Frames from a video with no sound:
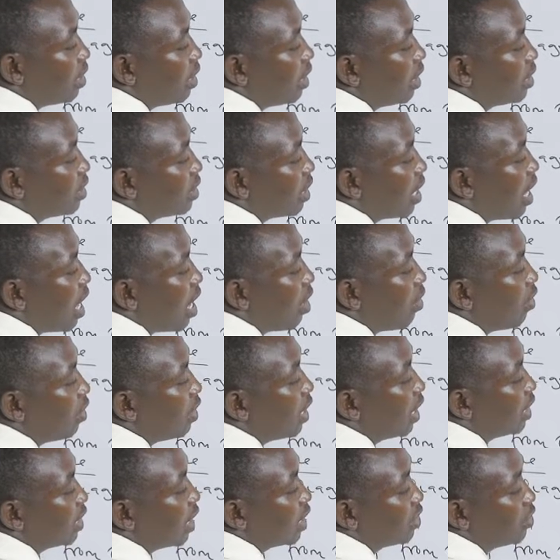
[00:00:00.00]
this angle
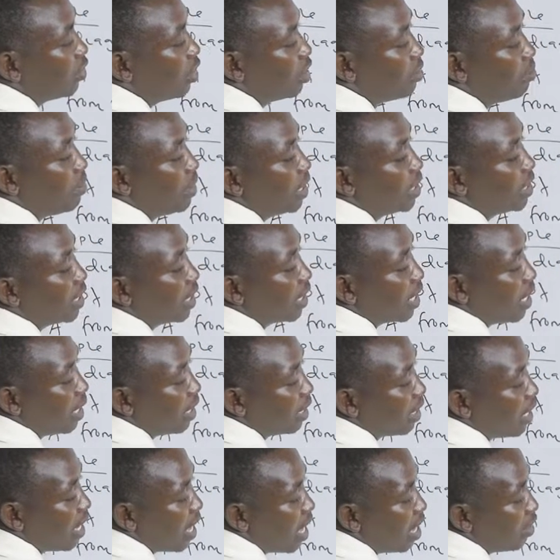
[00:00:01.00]
that has not been
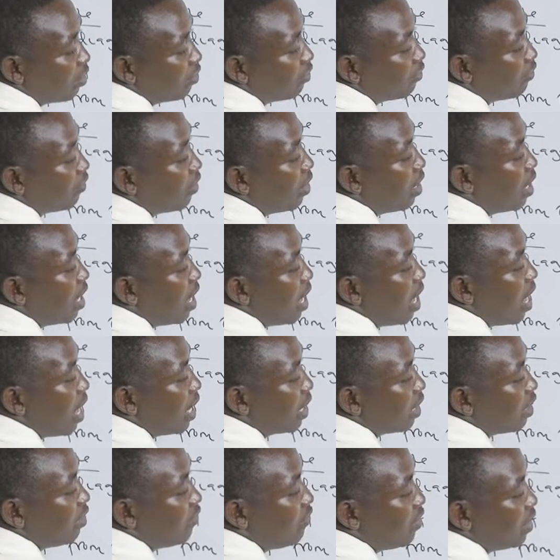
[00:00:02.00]
taken care of.
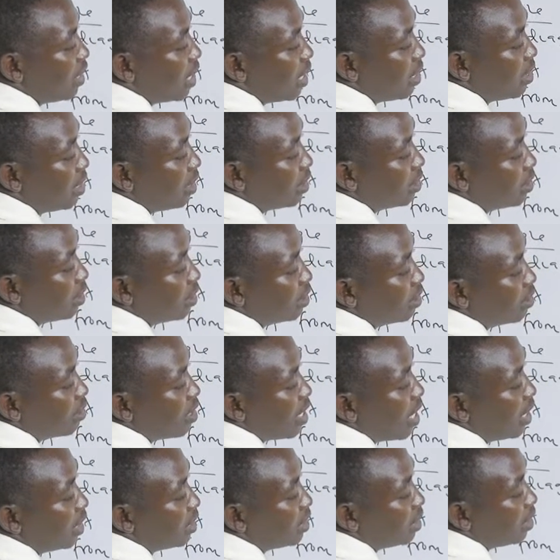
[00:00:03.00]
And given that this is
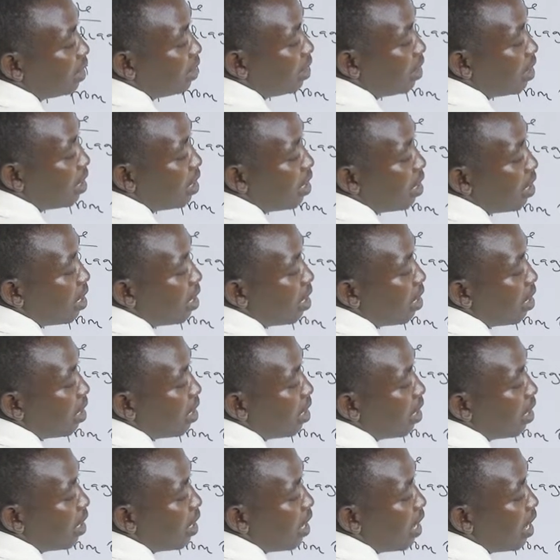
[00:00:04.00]
30
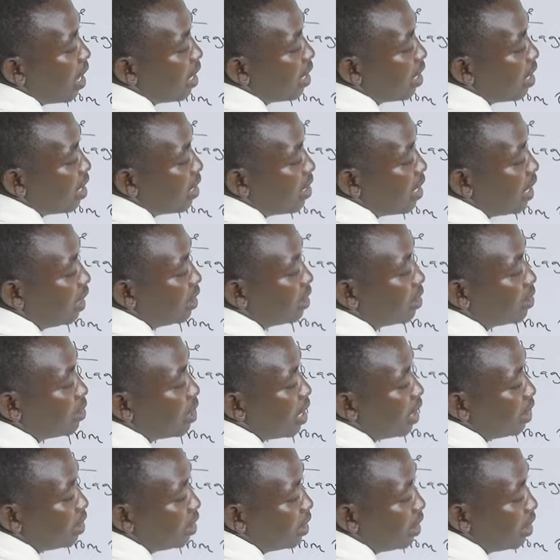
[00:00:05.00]
and that is
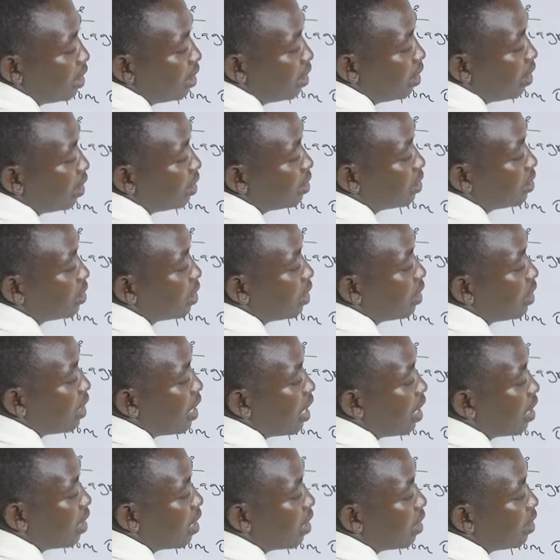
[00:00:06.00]
90 degrees,
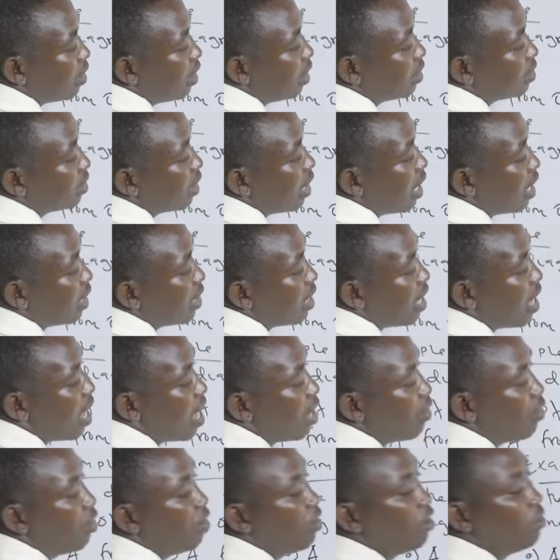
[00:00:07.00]
then this other
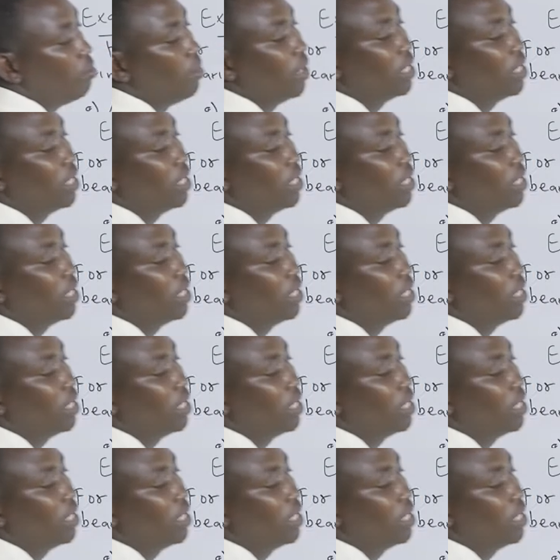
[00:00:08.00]
angle will